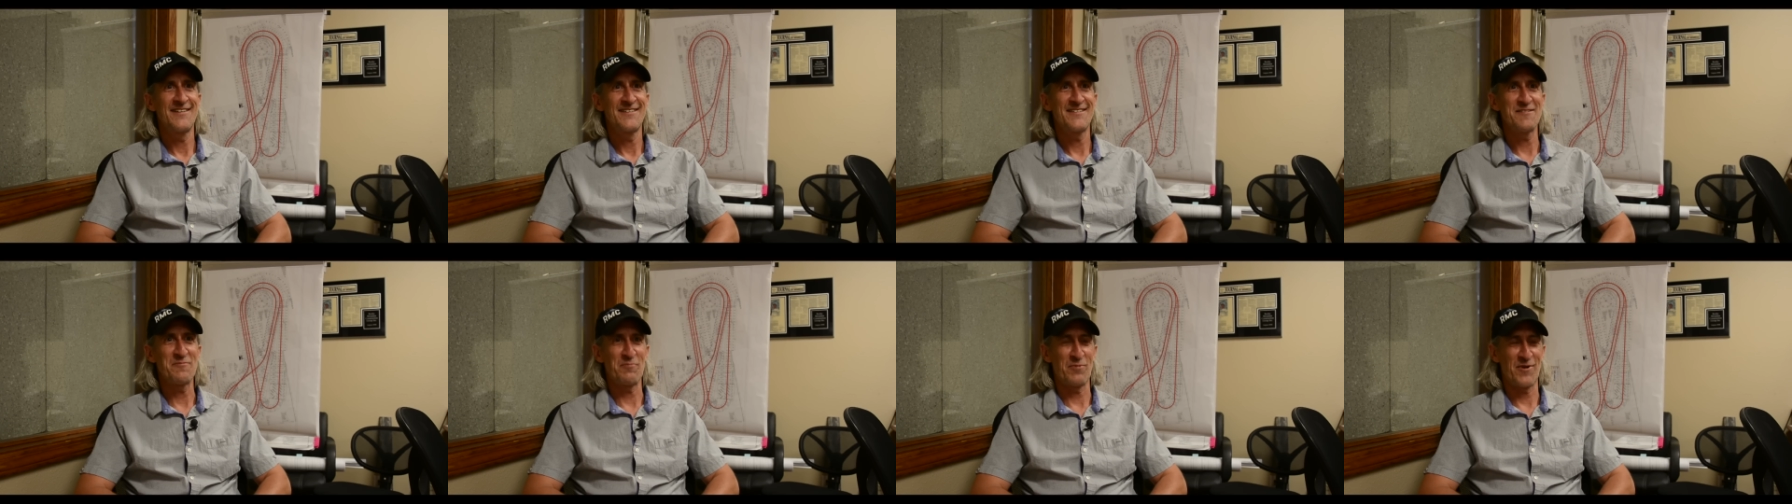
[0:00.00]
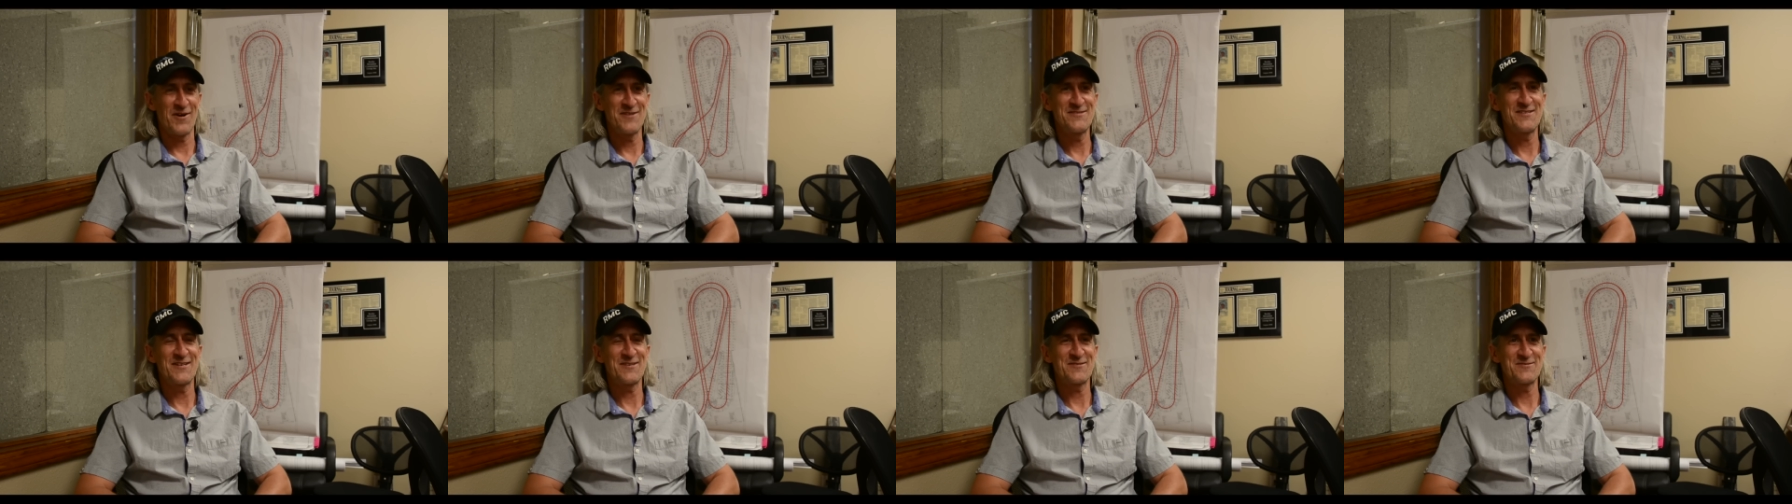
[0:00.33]
the
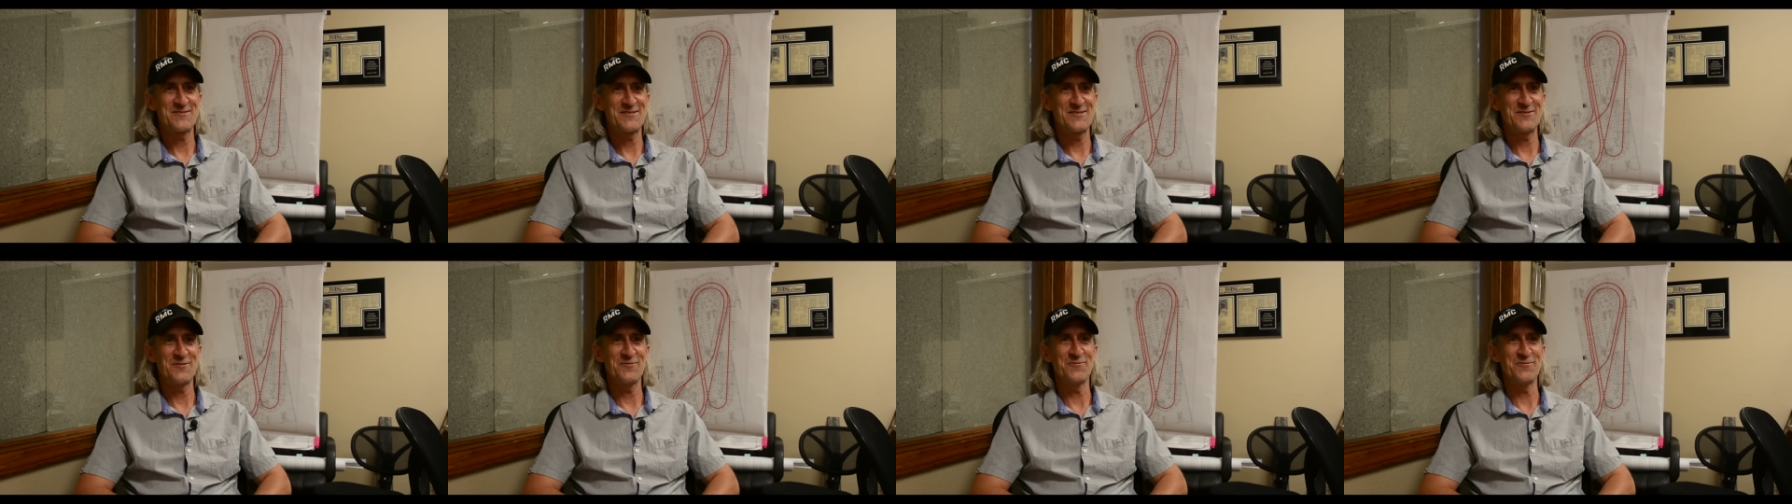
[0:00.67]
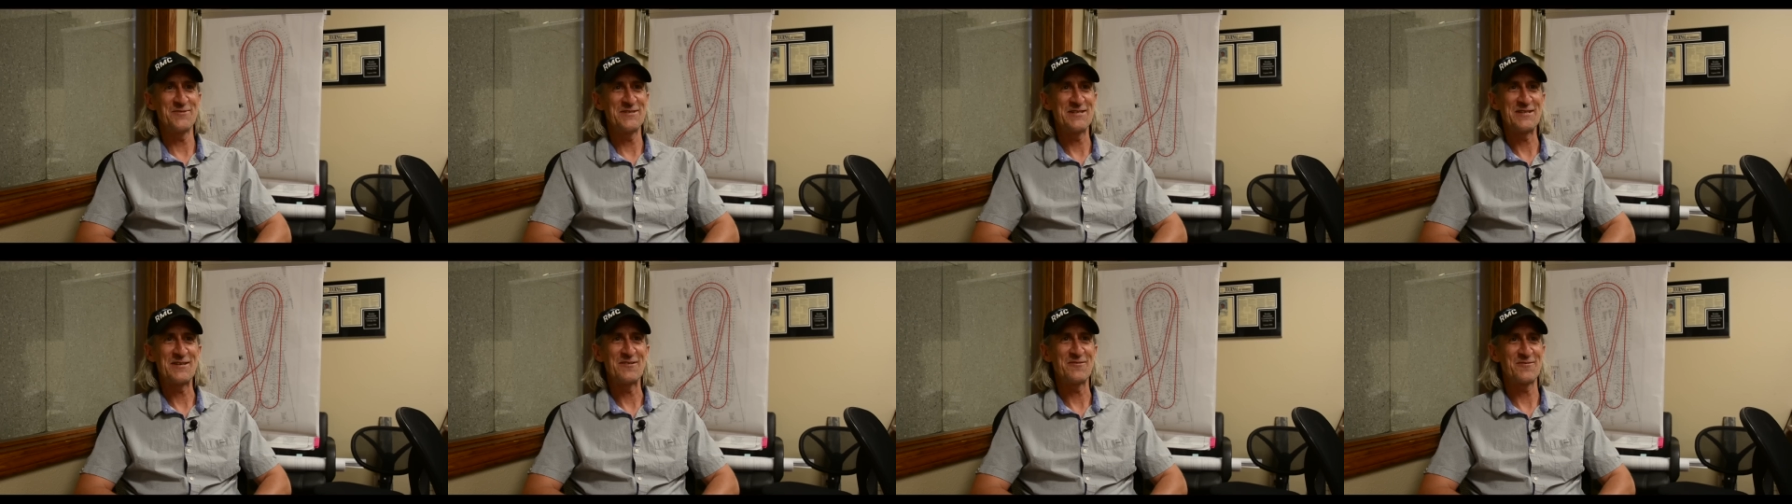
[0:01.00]
project still
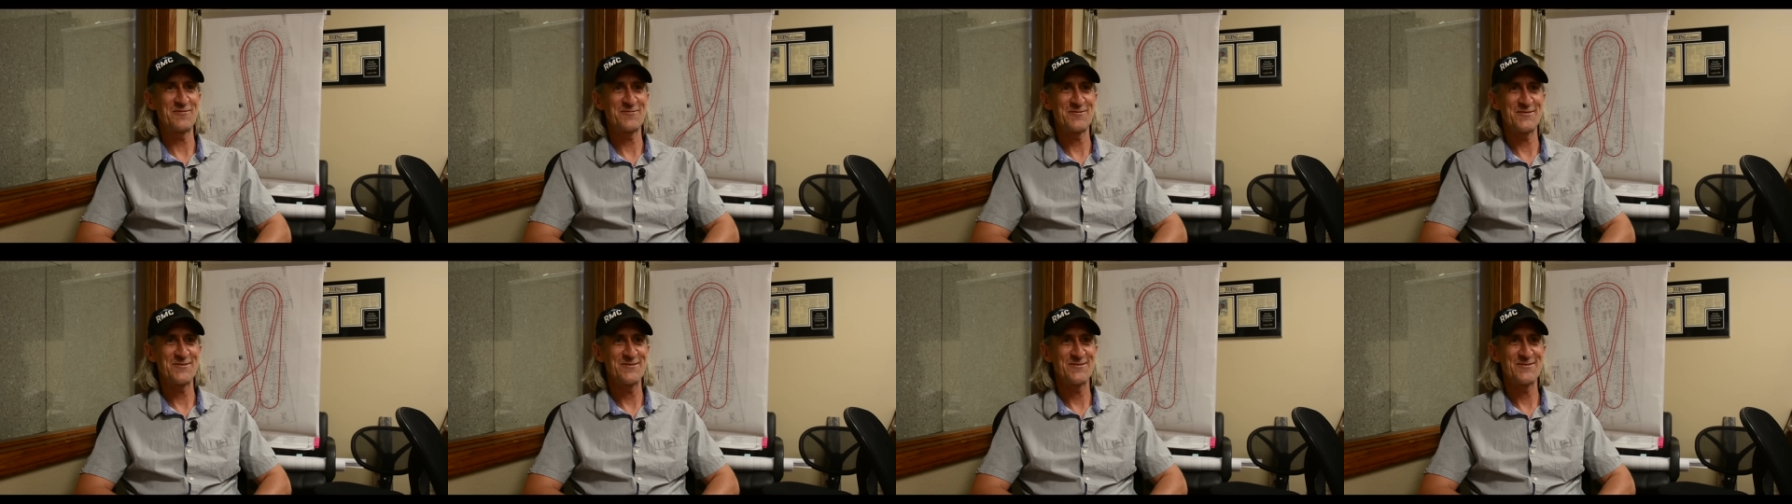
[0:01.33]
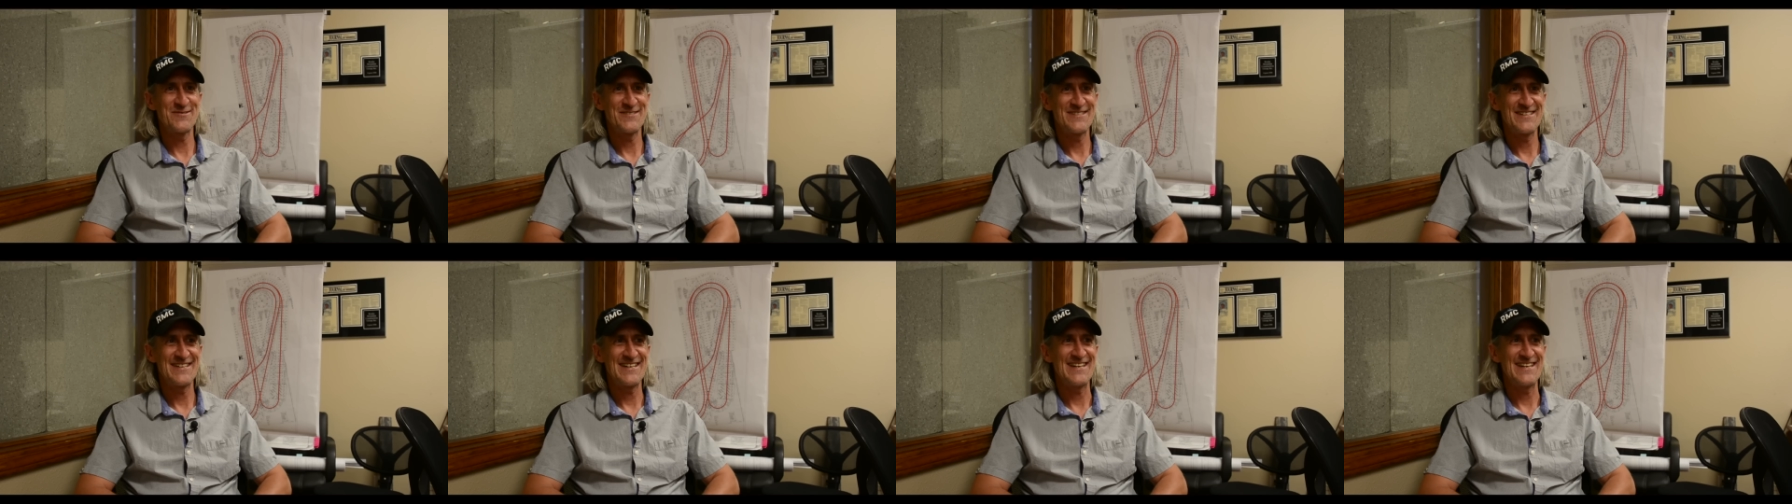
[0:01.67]
wouldn't go through.